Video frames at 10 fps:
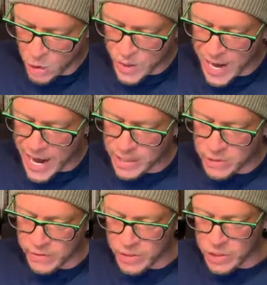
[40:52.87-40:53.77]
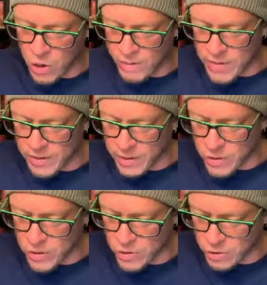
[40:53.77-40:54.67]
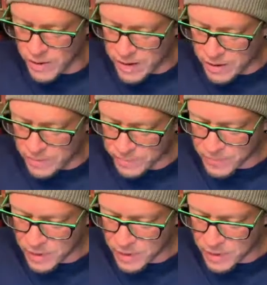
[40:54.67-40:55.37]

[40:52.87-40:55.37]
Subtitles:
we handed to the Soviet the Kuril